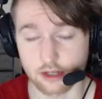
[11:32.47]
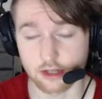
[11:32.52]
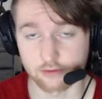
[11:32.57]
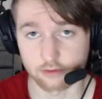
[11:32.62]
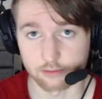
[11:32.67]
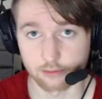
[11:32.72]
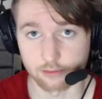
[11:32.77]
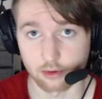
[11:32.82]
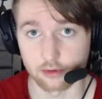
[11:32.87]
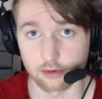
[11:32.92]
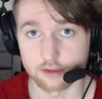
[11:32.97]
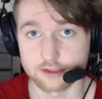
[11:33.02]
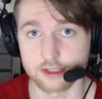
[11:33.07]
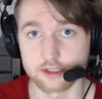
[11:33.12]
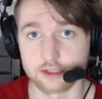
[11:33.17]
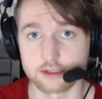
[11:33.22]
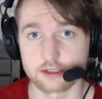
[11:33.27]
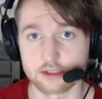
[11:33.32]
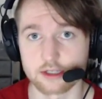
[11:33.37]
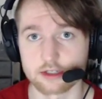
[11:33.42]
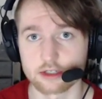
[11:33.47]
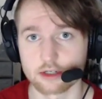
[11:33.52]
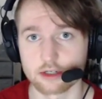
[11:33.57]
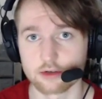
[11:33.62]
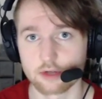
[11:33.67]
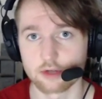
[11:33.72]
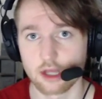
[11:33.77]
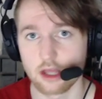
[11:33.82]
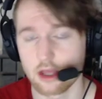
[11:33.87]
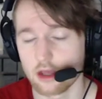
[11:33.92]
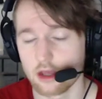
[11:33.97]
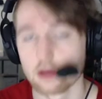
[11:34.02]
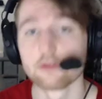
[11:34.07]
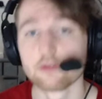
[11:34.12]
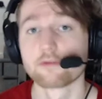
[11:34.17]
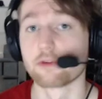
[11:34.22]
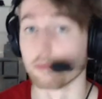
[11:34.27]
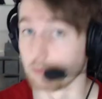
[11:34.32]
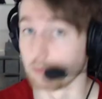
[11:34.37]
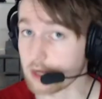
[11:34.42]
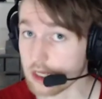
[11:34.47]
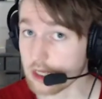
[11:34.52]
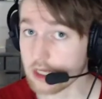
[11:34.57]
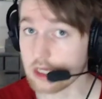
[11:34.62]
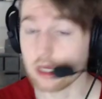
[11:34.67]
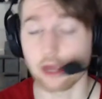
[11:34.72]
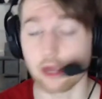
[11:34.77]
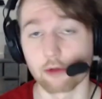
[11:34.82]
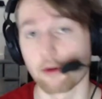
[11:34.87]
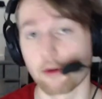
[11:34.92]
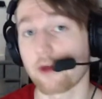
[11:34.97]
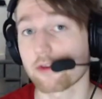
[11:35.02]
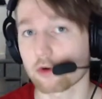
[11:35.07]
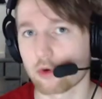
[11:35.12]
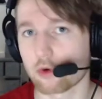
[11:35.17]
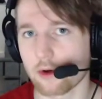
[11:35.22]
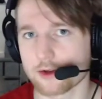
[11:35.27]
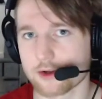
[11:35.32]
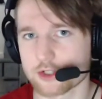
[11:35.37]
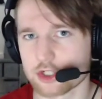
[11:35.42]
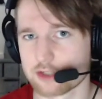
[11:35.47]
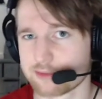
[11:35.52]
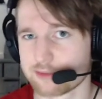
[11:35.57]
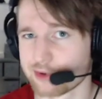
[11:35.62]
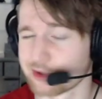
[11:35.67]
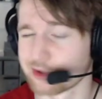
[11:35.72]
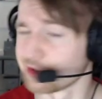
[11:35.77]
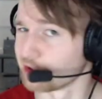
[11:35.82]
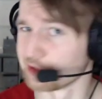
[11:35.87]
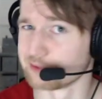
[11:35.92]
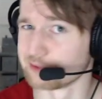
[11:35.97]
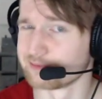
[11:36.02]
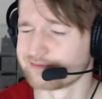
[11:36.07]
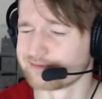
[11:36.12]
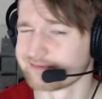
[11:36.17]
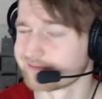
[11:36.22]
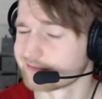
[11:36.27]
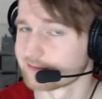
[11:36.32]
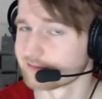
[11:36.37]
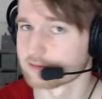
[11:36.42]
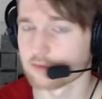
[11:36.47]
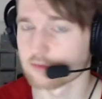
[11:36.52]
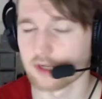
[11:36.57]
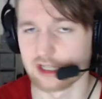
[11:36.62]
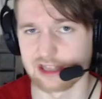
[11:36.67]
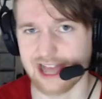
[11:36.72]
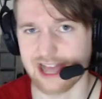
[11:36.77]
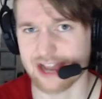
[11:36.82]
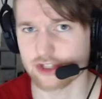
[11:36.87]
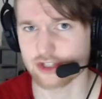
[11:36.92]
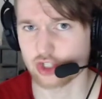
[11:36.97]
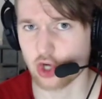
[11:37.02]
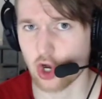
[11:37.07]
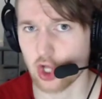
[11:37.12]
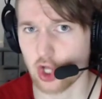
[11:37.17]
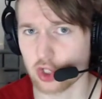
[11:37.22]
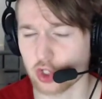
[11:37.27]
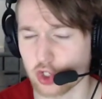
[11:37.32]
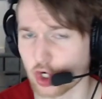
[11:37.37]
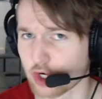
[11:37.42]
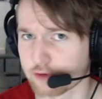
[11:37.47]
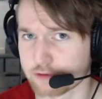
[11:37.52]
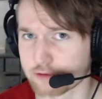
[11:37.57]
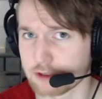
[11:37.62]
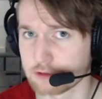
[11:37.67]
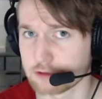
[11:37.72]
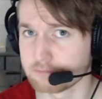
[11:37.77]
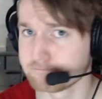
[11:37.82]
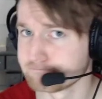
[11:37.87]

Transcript: Governor Polis has issued, for me, a rather questionable last call curfew.